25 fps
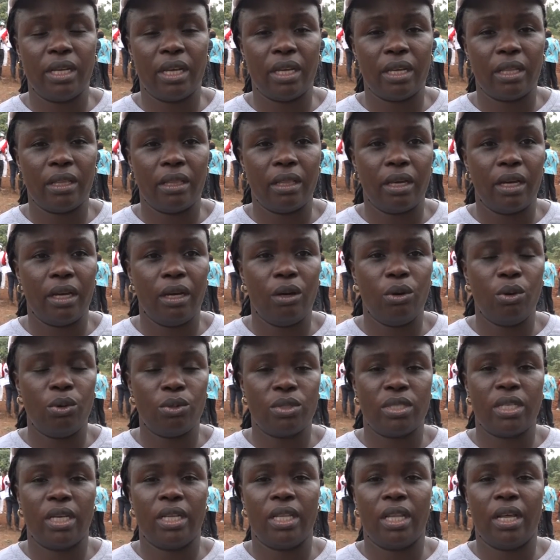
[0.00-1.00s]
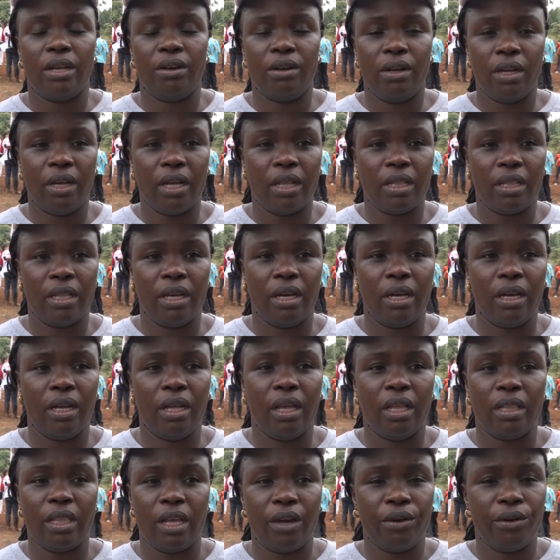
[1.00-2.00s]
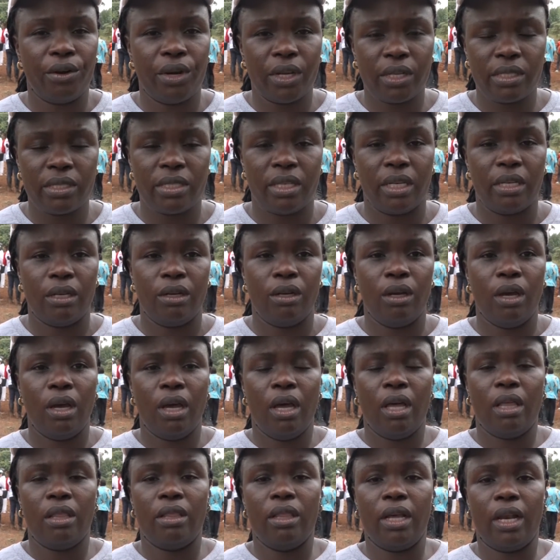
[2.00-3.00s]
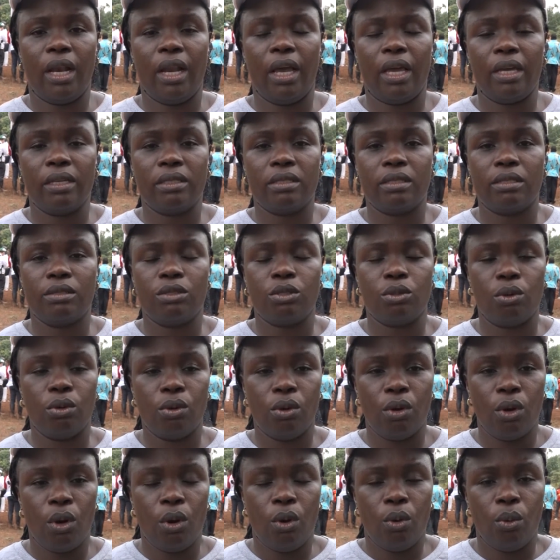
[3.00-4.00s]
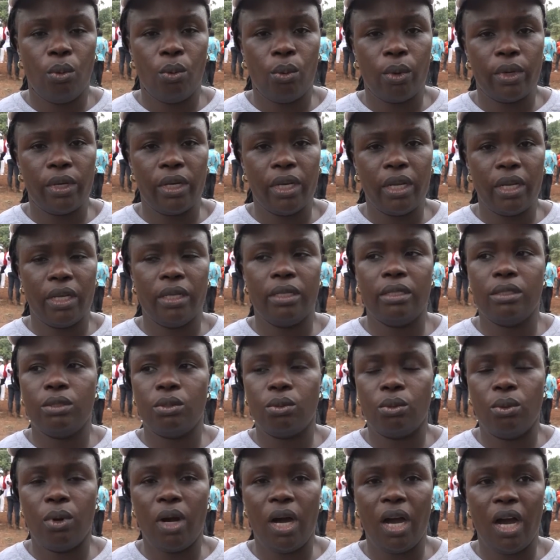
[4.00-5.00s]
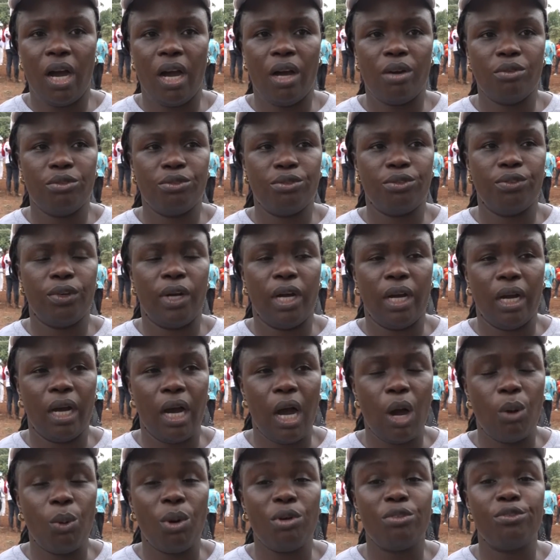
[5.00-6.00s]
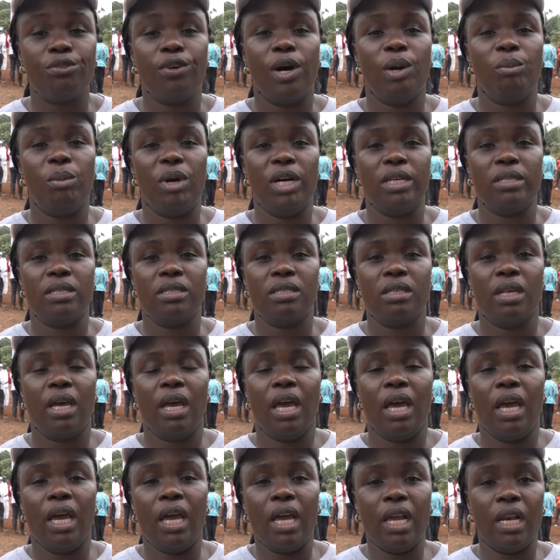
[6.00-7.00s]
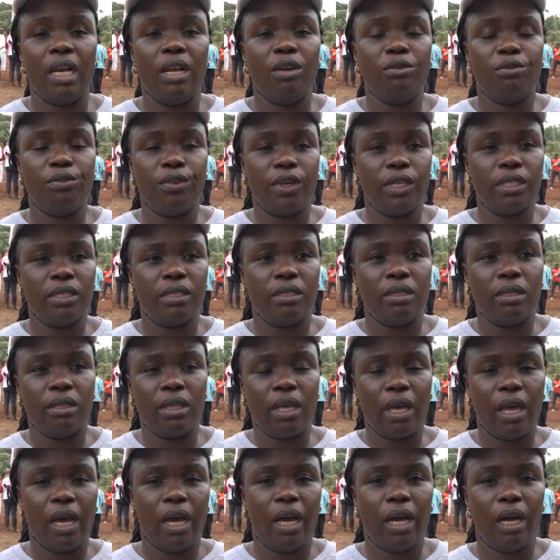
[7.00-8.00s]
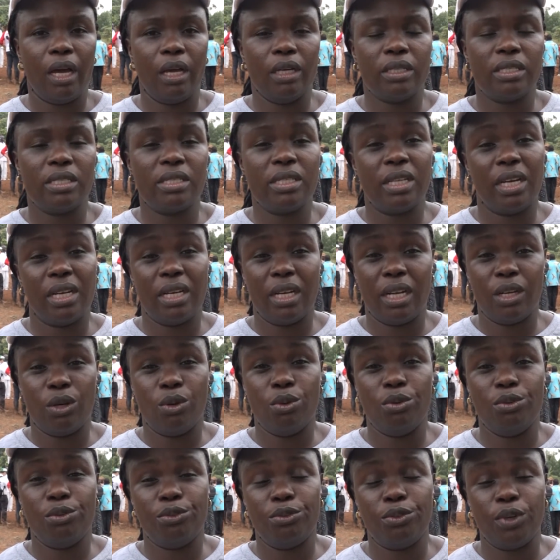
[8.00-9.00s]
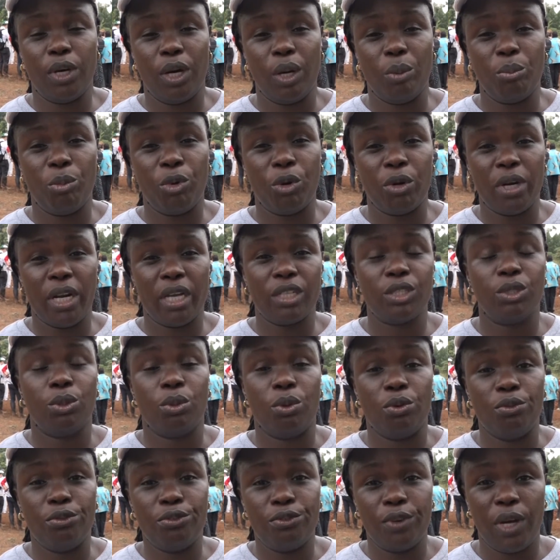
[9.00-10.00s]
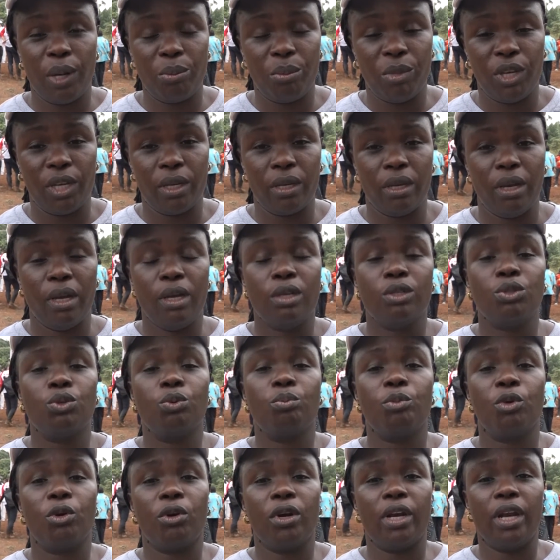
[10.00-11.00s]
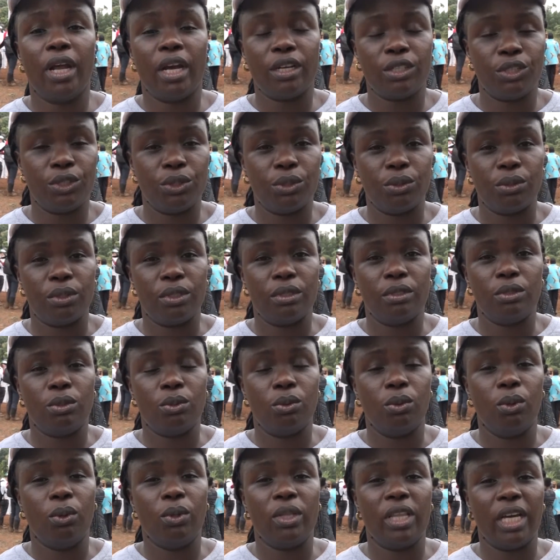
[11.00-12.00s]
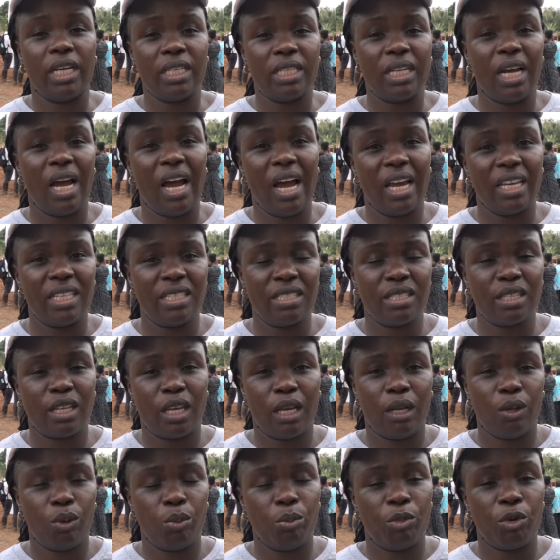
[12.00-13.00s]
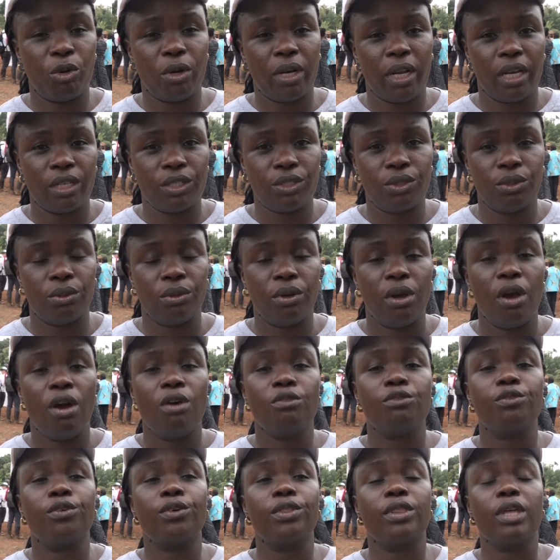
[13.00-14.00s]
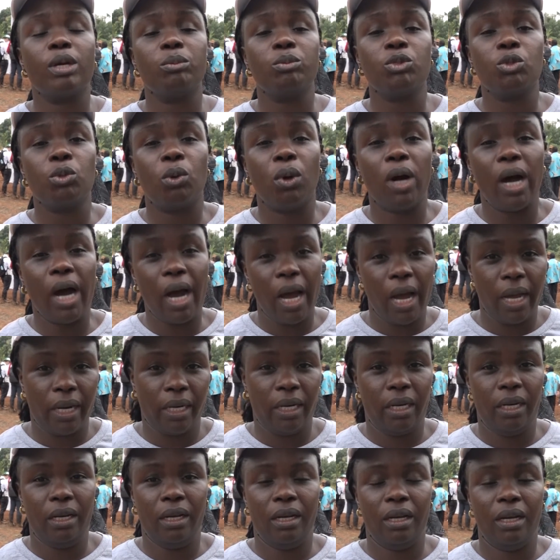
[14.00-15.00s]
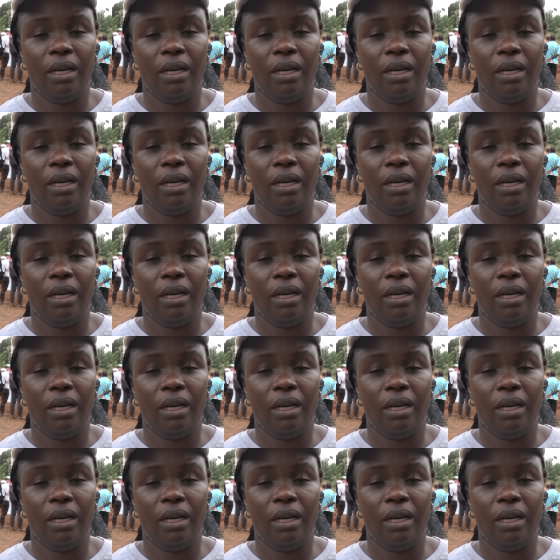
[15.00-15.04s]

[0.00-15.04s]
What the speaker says: like the hoes and the rakes and the likes. So we need to have our farmers elevate their standard of production of farming to that high scale production, for them to earn